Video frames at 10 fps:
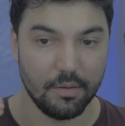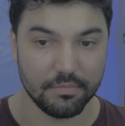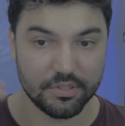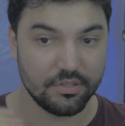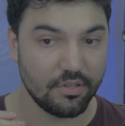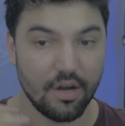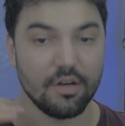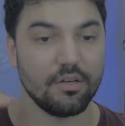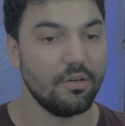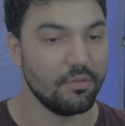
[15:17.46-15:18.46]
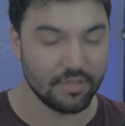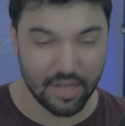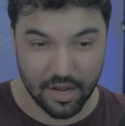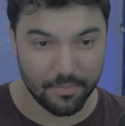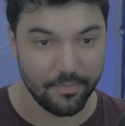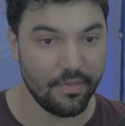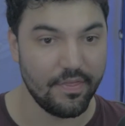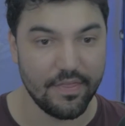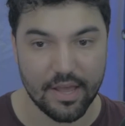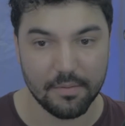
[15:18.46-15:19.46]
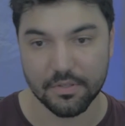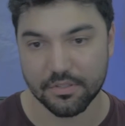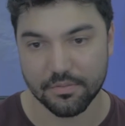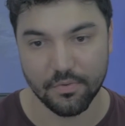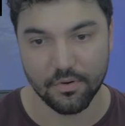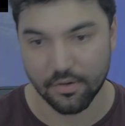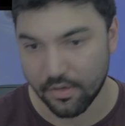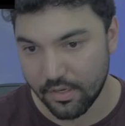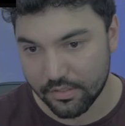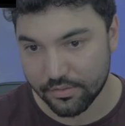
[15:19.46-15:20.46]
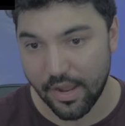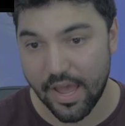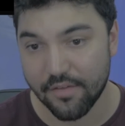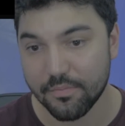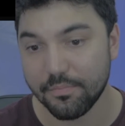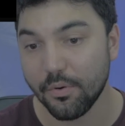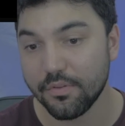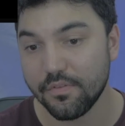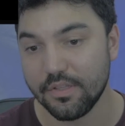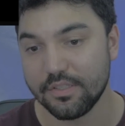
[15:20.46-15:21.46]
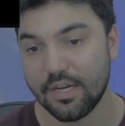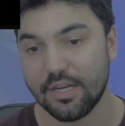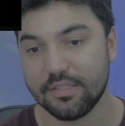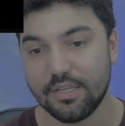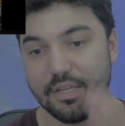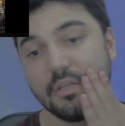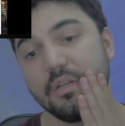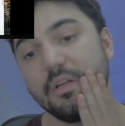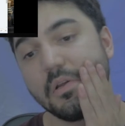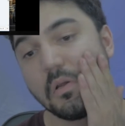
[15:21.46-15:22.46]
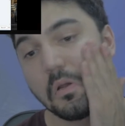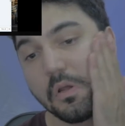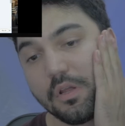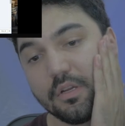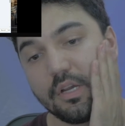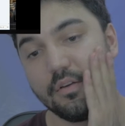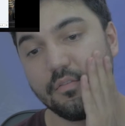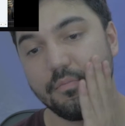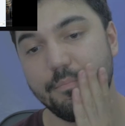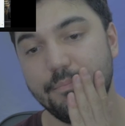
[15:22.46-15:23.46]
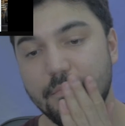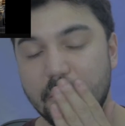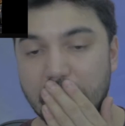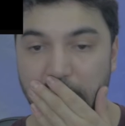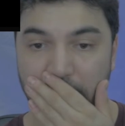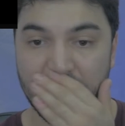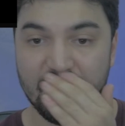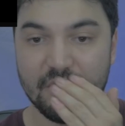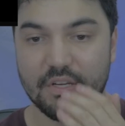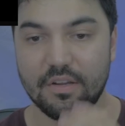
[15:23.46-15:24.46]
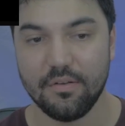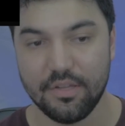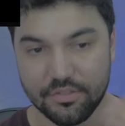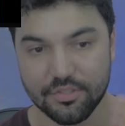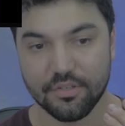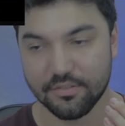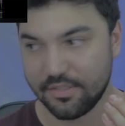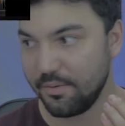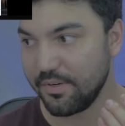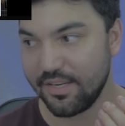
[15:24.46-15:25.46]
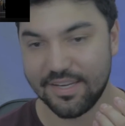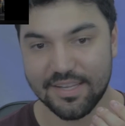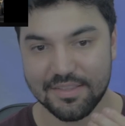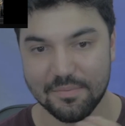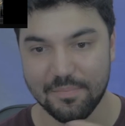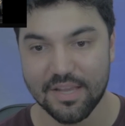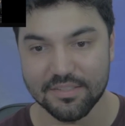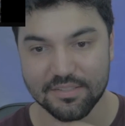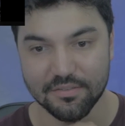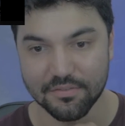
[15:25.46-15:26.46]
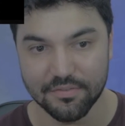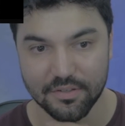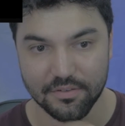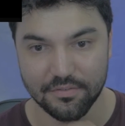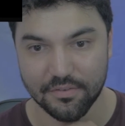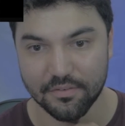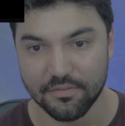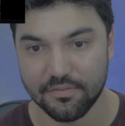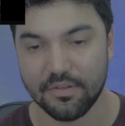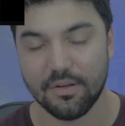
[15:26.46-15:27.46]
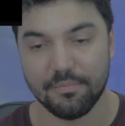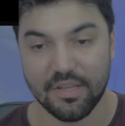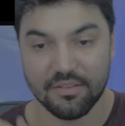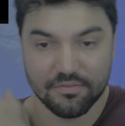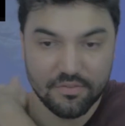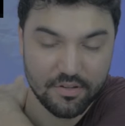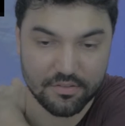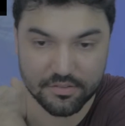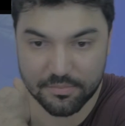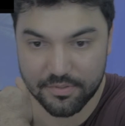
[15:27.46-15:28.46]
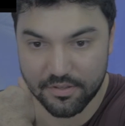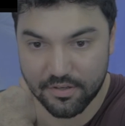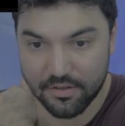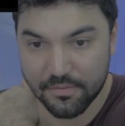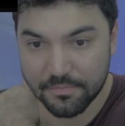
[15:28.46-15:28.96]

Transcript: stock goes up that much more. So having both of these guys in kind of ensures that we're going to get the best of Ben Roethlisberger.